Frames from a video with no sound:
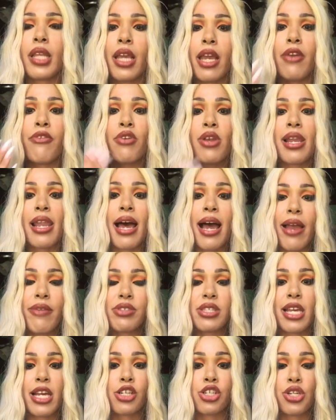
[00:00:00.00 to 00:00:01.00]
live
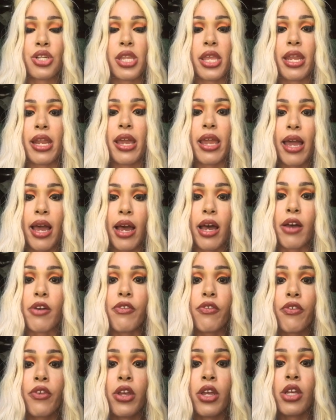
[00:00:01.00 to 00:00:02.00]
session that I have.
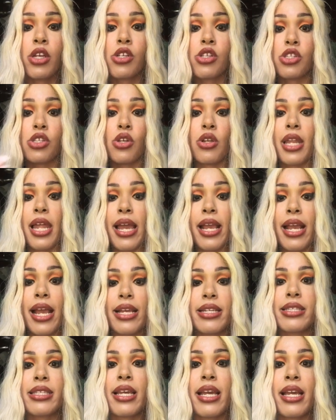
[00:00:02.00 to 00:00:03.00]
So like
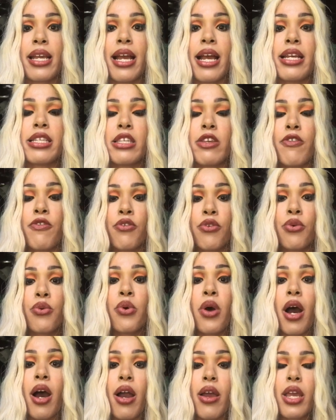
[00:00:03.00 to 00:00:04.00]
I said guys, if
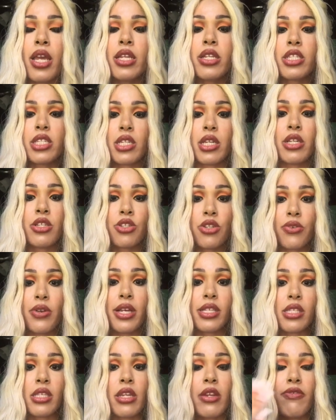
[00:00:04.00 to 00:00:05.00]
you are
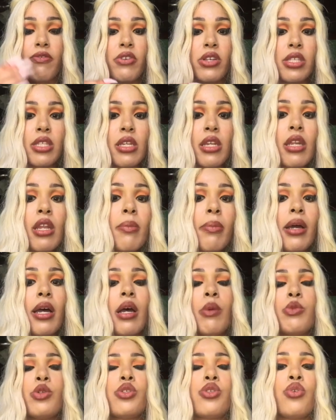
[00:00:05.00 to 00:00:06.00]
interested in visiting the
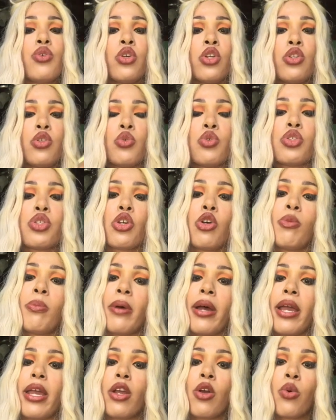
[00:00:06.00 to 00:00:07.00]
Bahamas, you can do so
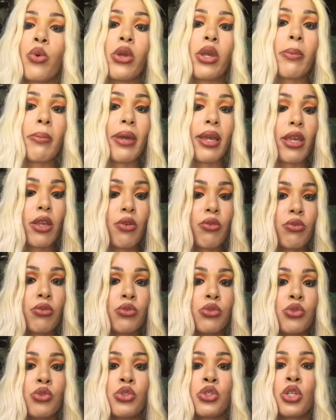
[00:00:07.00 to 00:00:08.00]
by going by
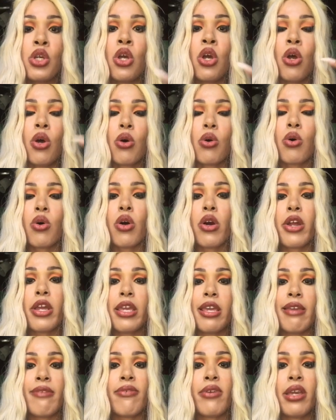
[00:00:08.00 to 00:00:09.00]
cruise or
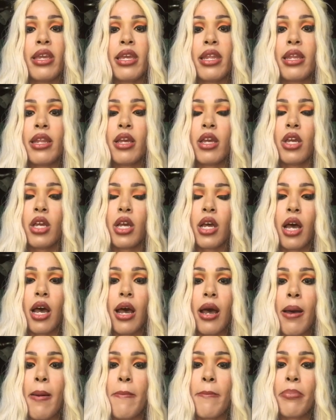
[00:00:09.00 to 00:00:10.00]
even
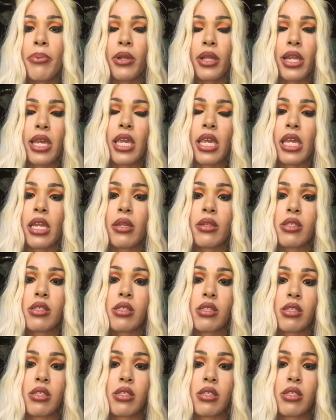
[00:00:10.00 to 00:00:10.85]
planes.